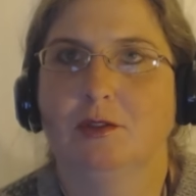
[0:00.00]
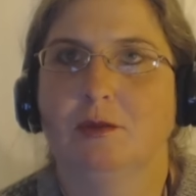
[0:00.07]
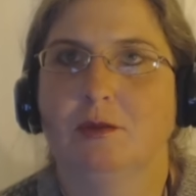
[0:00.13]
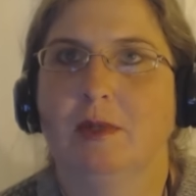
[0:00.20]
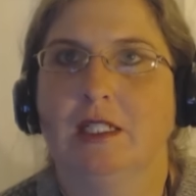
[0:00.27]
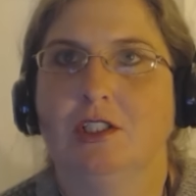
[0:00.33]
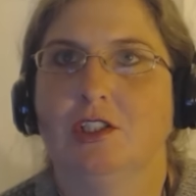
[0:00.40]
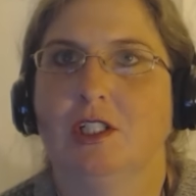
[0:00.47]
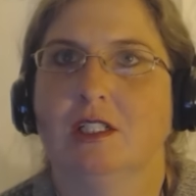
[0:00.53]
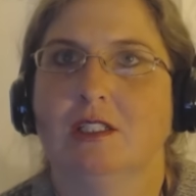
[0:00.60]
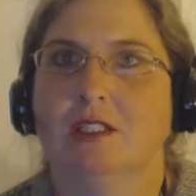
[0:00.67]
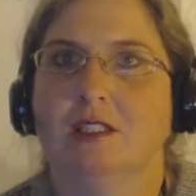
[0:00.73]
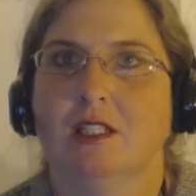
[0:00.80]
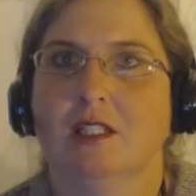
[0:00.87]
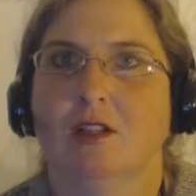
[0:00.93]

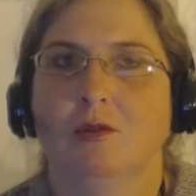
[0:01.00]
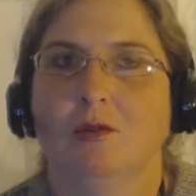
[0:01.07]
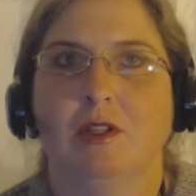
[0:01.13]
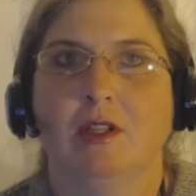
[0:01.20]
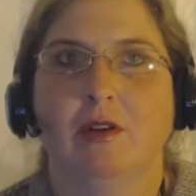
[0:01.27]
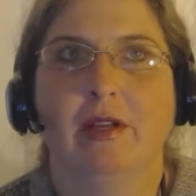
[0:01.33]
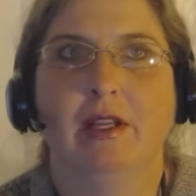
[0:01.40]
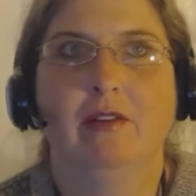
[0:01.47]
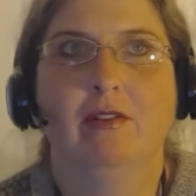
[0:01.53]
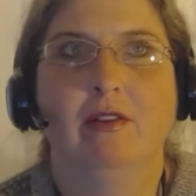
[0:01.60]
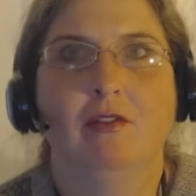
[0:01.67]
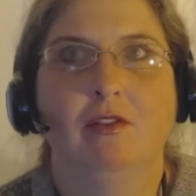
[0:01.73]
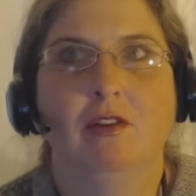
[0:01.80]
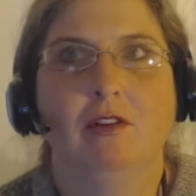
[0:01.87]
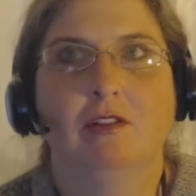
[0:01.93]
situation. So,
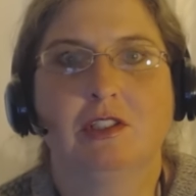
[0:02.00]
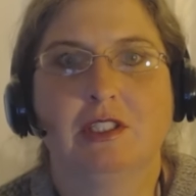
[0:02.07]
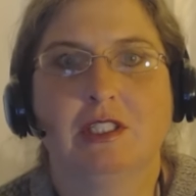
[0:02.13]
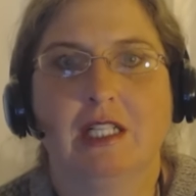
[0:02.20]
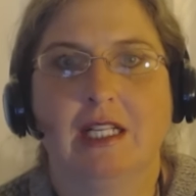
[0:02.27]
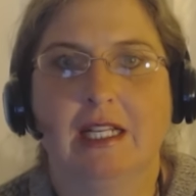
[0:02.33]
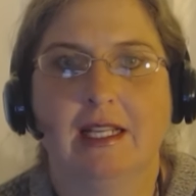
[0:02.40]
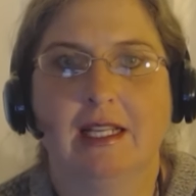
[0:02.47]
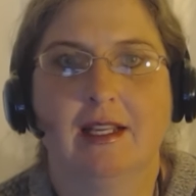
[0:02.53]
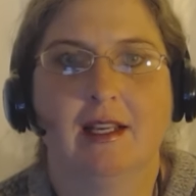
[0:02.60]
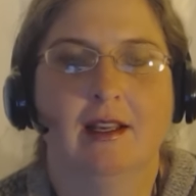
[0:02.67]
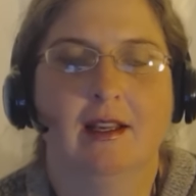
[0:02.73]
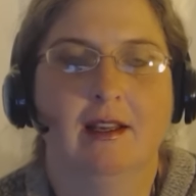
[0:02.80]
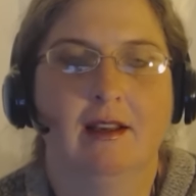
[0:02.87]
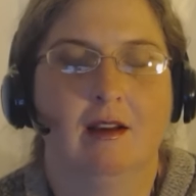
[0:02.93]
even if you're just
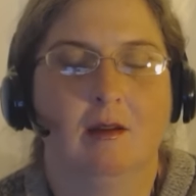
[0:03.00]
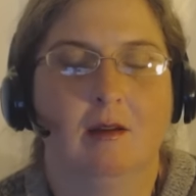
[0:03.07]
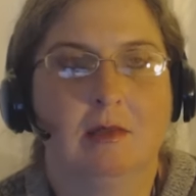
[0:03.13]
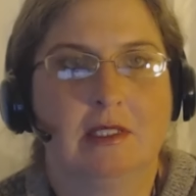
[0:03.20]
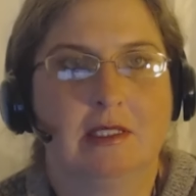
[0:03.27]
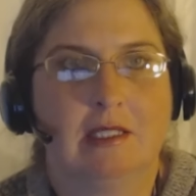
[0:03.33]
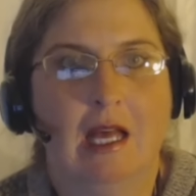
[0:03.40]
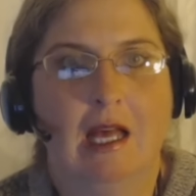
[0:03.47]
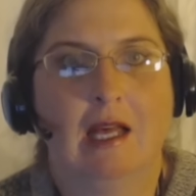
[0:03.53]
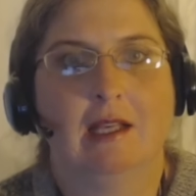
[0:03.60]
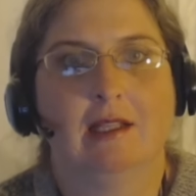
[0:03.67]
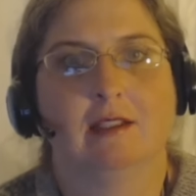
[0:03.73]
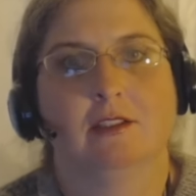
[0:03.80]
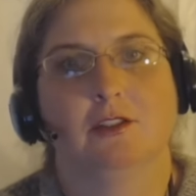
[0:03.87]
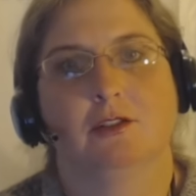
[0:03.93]
getting a
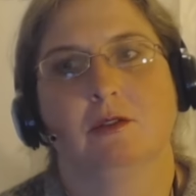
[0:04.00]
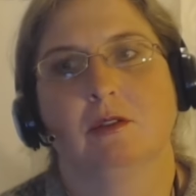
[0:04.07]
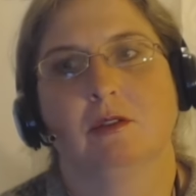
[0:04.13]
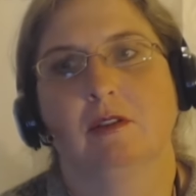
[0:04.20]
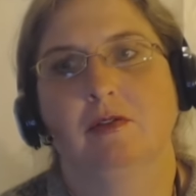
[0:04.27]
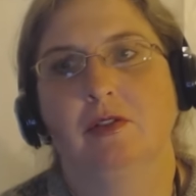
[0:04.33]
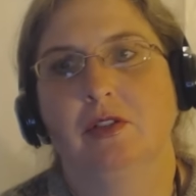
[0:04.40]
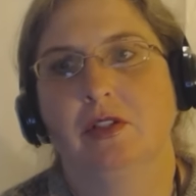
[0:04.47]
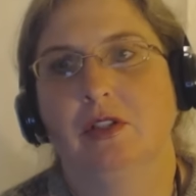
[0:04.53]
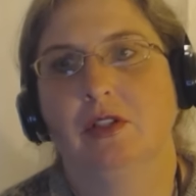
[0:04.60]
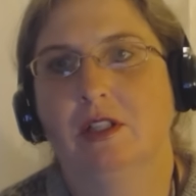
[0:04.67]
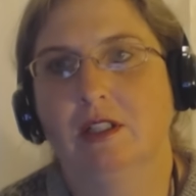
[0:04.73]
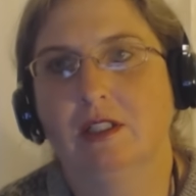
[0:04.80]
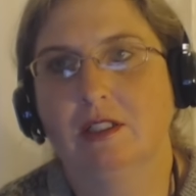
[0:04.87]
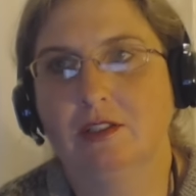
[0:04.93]
massage, or if
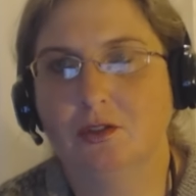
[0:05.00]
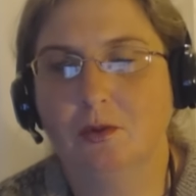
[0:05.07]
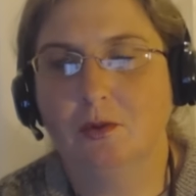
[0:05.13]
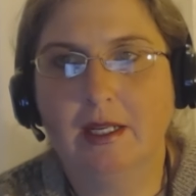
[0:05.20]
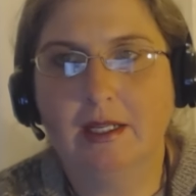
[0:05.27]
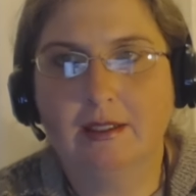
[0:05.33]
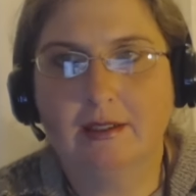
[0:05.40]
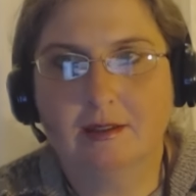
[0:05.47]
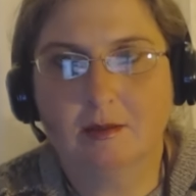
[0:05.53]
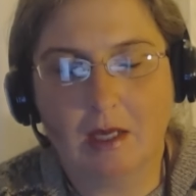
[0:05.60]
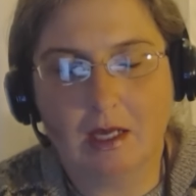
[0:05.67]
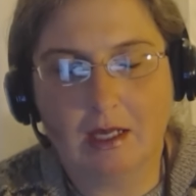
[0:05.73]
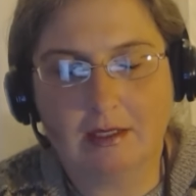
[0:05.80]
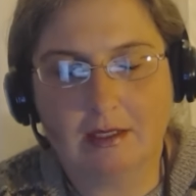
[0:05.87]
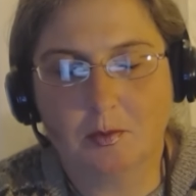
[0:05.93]
you're enjoying
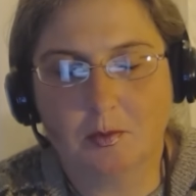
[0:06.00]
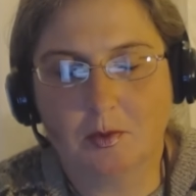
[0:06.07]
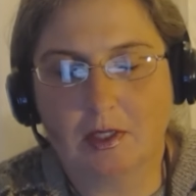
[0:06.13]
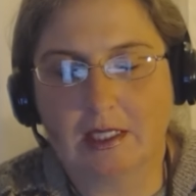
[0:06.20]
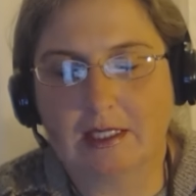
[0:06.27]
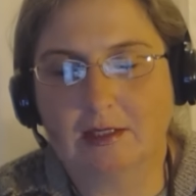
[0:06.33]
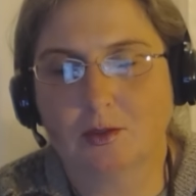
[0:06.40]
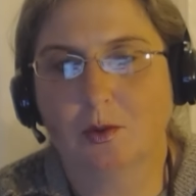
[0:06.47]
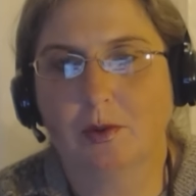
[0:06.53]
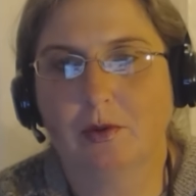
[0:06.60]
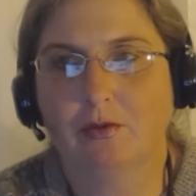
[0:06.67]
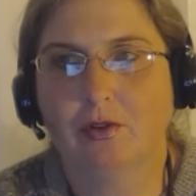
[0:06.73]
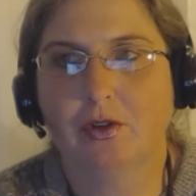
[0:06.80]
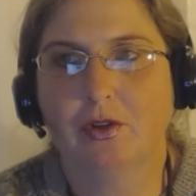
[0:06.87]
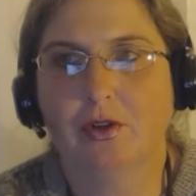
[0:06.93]
some hot springs,
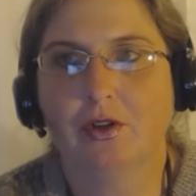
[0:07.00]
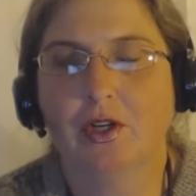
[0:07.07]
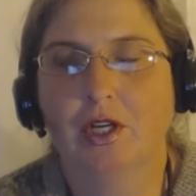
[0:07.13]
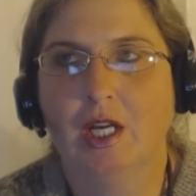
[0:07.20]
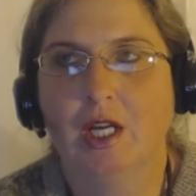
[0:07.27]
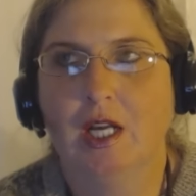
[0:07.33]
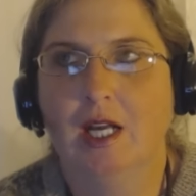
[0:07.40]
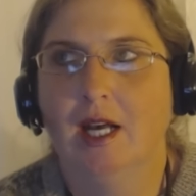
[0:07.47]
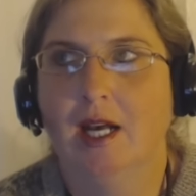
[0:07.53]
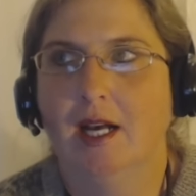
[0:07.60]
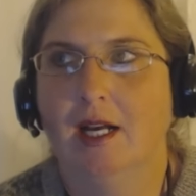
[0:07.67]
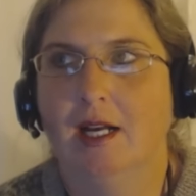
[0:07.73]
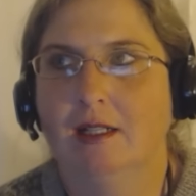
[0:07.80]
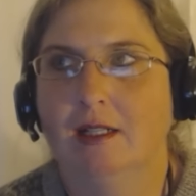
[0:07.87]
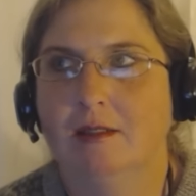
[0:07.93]
or if you're
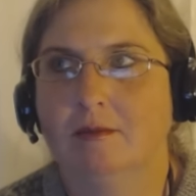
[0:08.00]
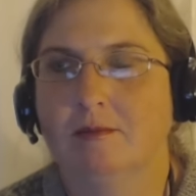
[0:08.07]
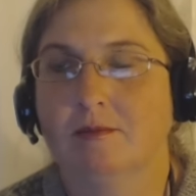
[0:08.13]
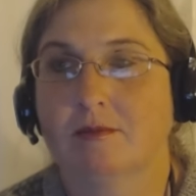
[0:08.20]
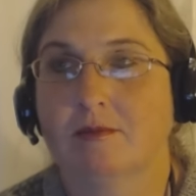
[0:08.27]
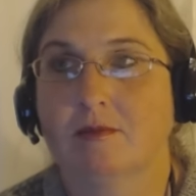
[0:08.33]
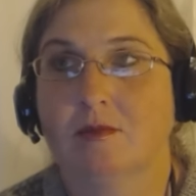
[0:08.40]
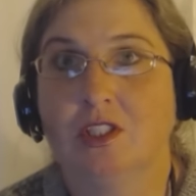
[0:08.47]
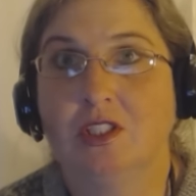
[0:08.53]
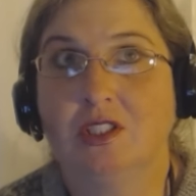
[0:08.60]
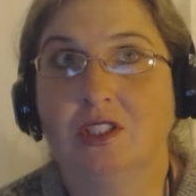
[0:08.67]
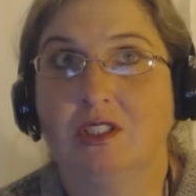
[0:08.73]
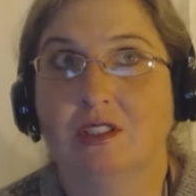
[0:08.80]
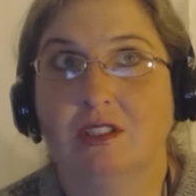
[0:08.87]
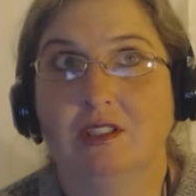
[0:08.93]

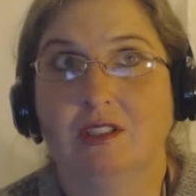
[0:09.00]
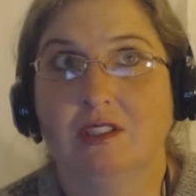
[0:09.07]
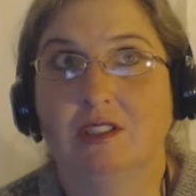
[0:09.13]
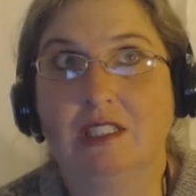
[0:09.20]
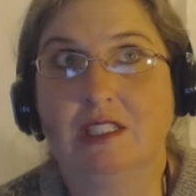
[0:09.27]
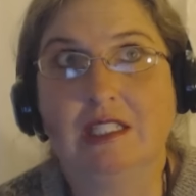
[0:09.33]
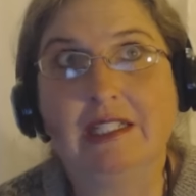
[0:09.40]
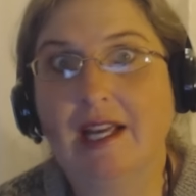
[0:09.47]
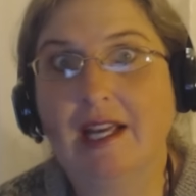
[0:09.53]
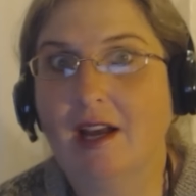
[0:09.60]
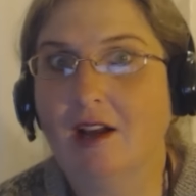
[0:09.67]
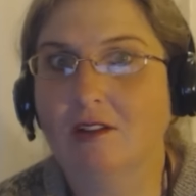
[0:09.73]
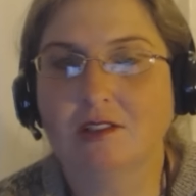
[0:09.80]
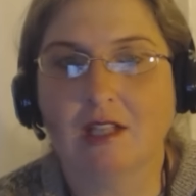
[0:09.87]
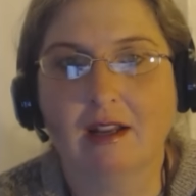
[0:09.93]
just sitting
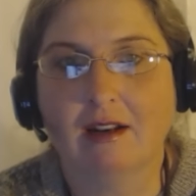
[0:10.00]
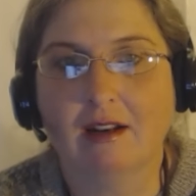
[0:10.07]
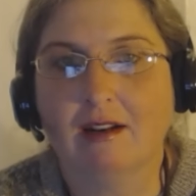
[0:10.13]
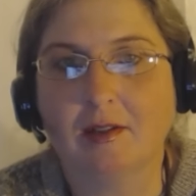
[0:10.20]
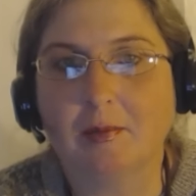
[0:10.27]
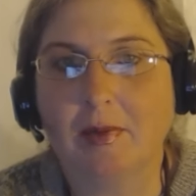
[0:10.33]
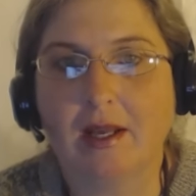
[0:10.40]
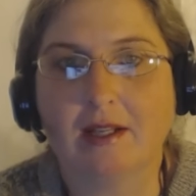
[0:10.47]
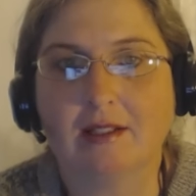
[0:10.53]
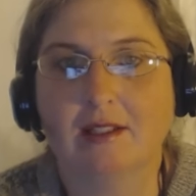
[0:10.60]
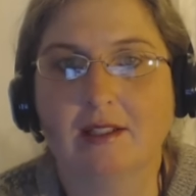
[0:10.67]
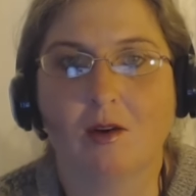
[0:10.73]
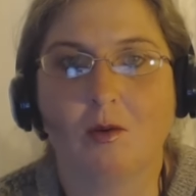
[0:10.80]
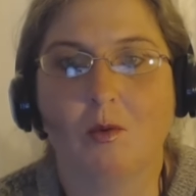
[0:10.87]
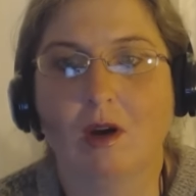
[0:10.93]
outside on your
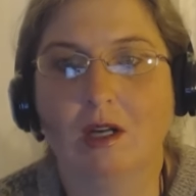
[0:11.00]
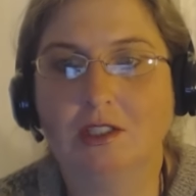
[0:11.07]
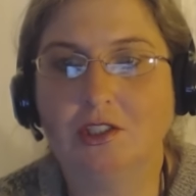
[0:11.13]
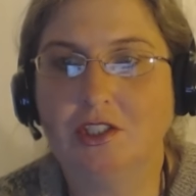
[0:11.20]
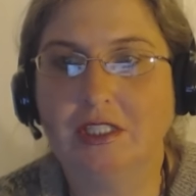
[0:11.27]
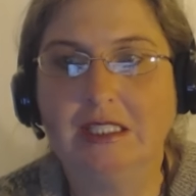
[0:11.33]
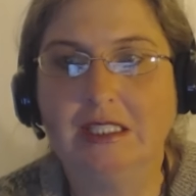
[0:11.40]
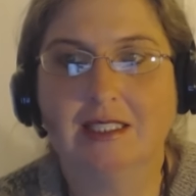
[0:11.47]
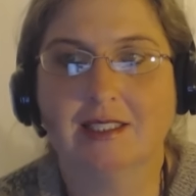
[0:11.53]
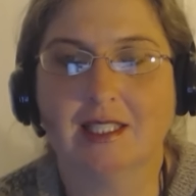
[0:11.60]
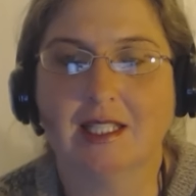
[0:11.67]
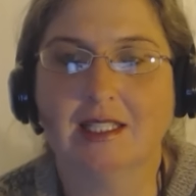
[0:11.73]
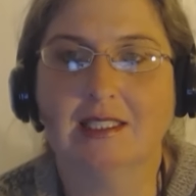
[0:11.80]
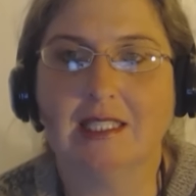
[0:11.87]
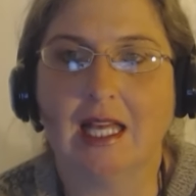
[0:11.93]
back deck watching the
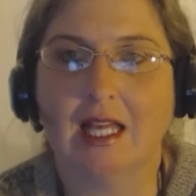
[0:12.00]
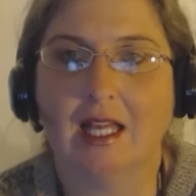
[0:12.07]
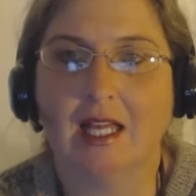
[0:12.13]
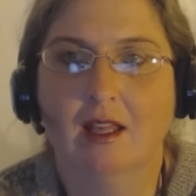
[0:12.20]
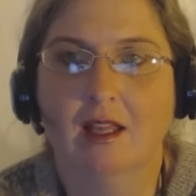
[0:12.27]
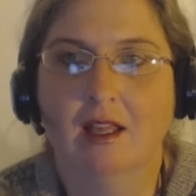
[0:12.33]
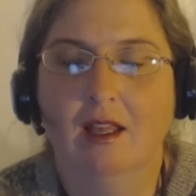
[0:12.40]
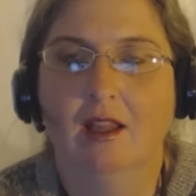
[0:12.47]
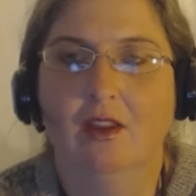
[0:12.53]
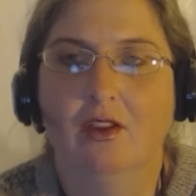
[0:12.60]
sunset,